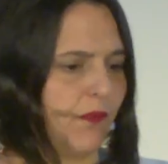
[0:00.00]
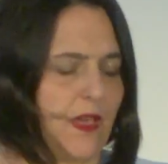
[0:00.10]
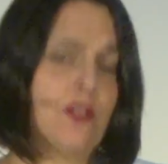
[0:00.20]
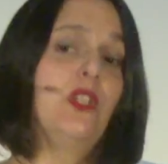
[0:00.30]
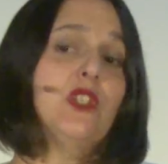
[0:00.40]

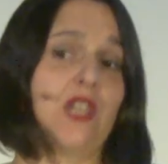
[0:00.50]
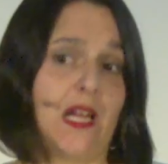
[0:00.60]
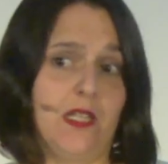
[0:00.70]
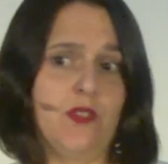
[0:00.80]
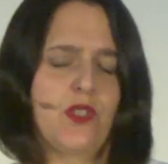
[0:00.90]
faced the
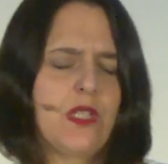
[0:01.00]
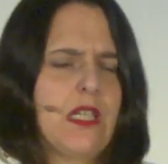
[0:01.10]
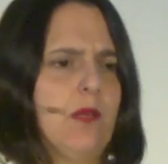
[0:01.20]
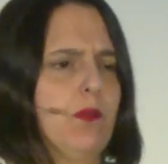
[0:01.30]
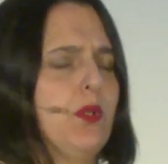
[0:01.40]
challenge.
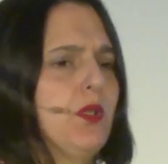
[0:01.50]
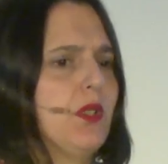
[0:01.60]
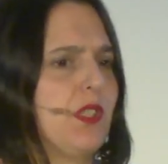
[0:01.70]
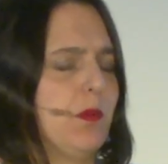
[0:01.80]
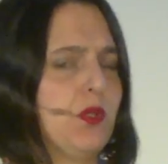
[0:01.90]
She
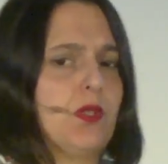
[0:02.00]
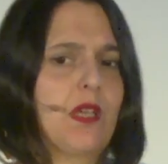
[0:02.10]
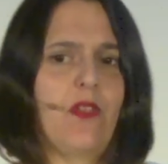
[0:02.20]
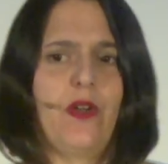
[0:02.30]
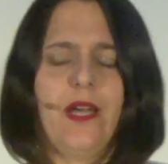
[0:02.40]
put
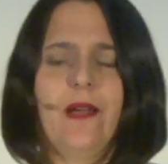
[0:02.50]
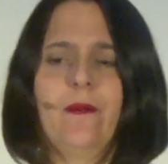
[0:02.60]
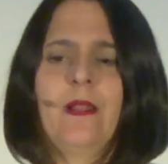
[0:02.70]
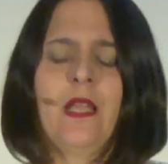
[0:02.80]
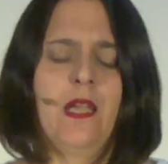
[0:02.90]
together an
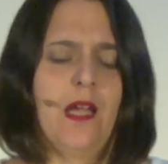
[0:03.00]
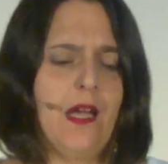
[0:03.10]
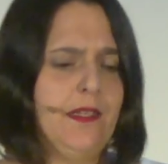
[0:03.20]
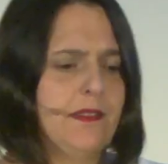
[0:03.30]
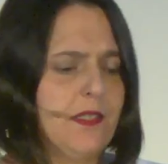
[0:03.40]

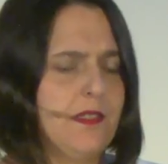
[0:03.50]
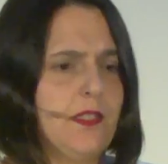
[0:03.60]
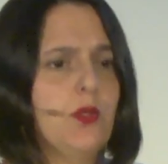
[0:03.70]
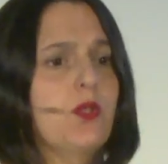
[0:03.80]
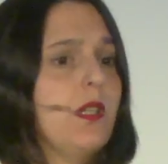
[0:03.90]

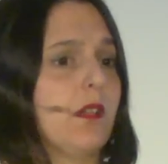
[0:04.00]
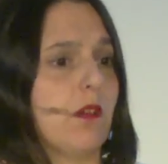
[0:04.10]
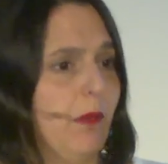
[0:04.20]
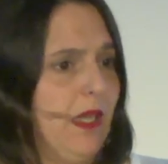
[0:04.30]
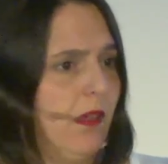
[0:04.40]
interinstitutional
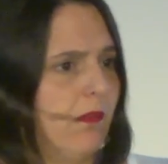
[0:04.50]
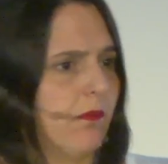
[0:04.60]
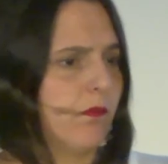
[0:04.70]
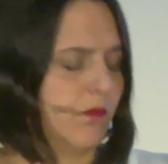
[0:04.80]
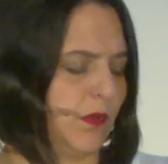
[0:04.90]
committee.
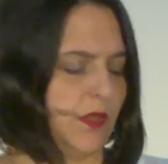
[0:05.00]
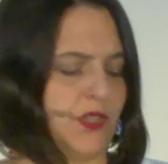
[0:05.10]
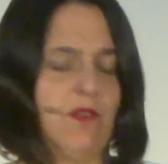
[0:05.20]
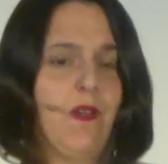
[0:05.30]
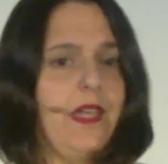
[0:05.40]

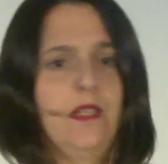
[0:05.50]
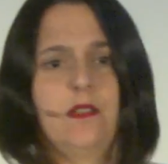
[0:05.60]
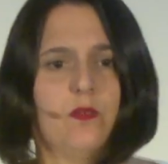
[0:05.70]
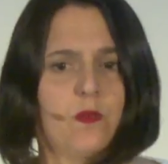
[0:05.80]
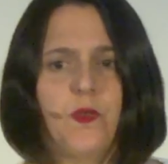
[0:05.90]
She invited
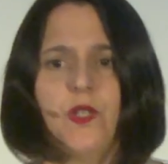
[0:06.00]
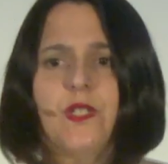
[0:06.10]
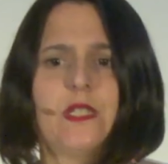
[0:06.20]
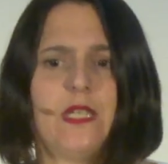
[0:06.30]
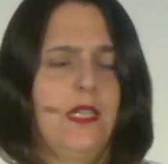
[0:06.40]
the
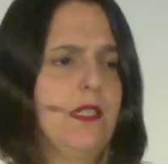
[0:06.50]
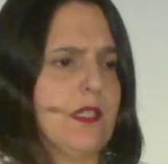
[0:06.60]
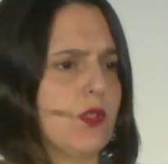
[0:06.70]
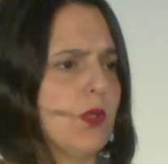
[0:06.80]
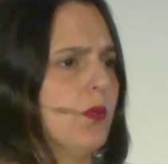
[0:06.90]
university,
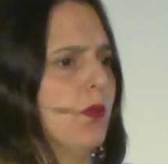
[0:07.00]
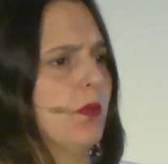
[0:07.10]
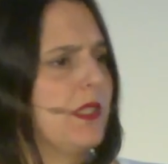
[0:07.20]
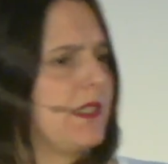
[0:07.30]
the zoo, the